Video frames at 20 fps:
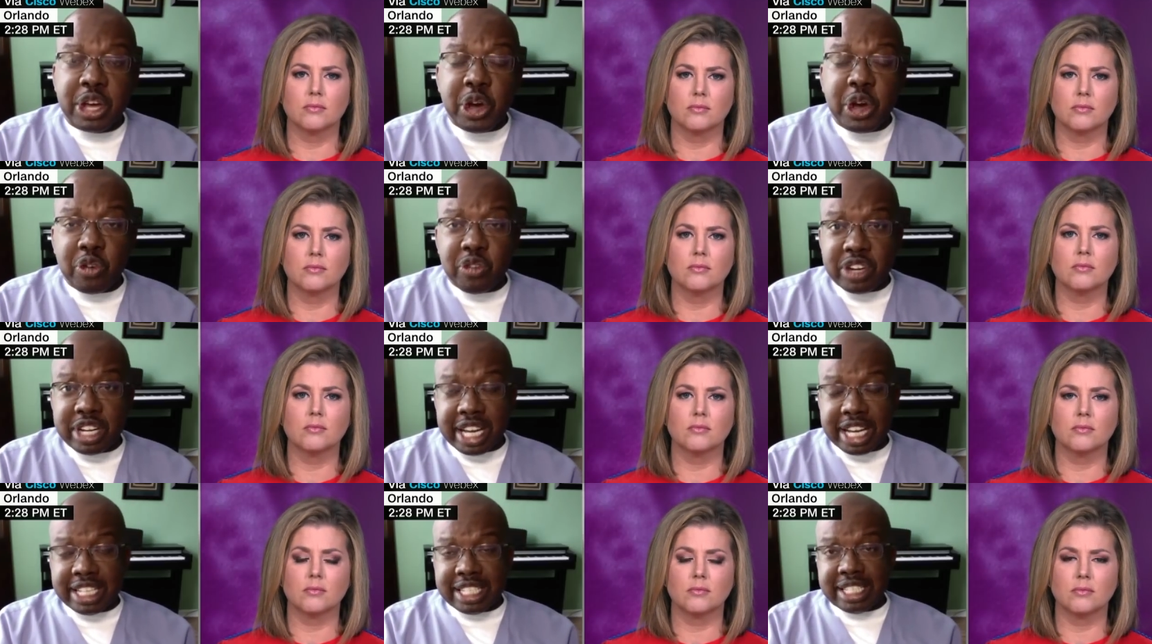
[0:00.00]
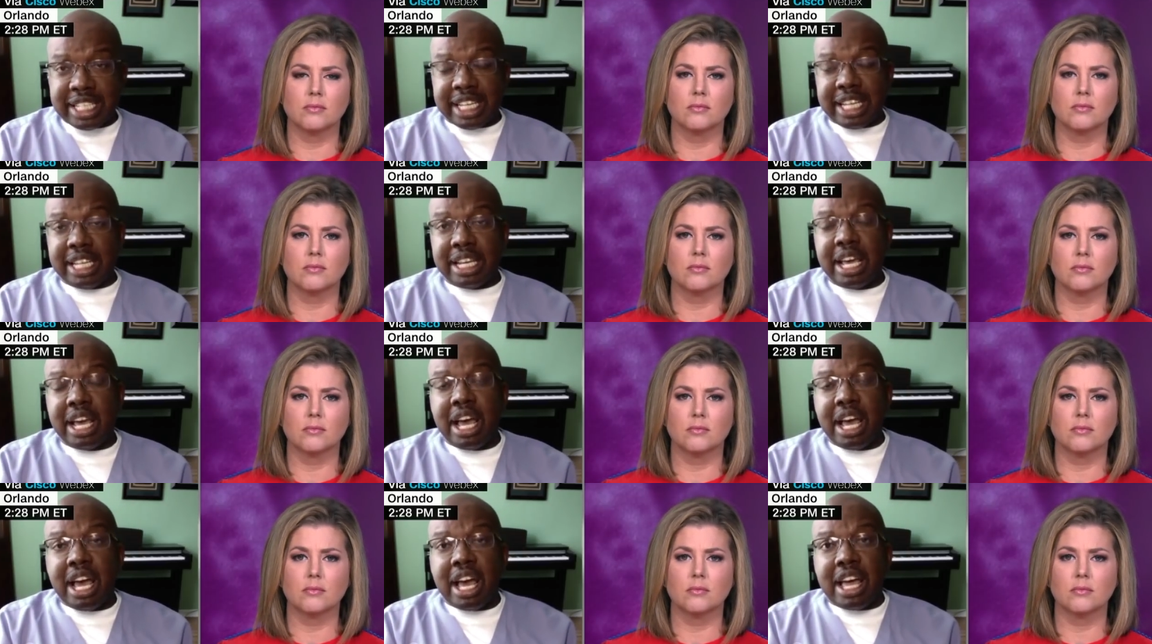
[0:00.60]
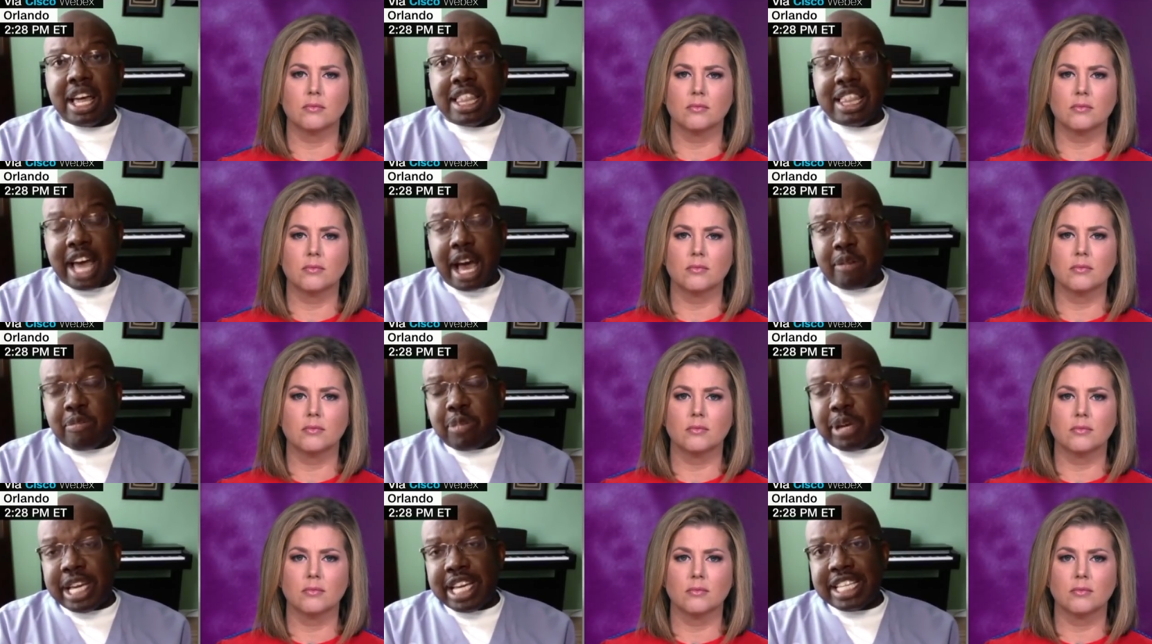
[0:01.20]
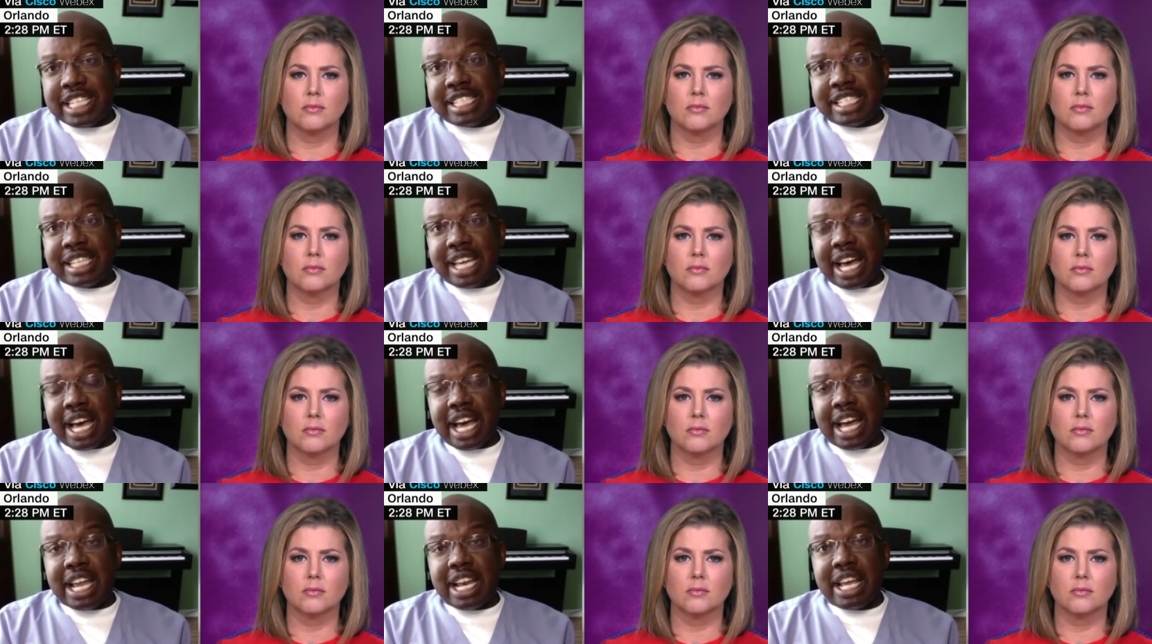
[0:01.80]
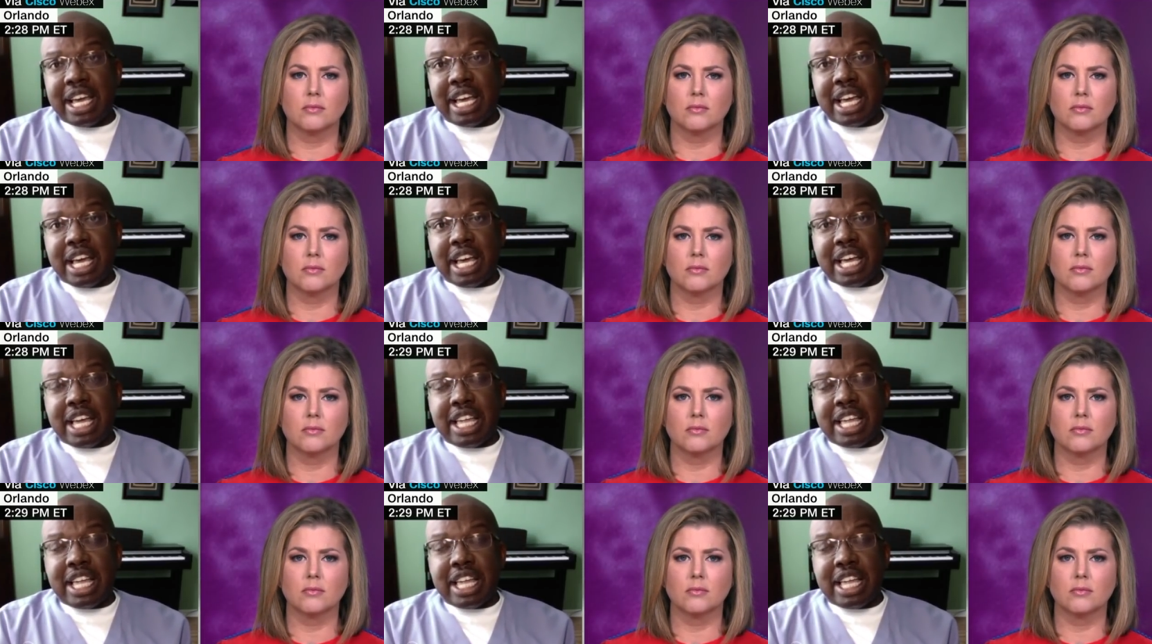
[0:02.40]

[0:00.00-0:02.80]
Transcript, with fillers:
Speaker 1: COVID 19. That being said,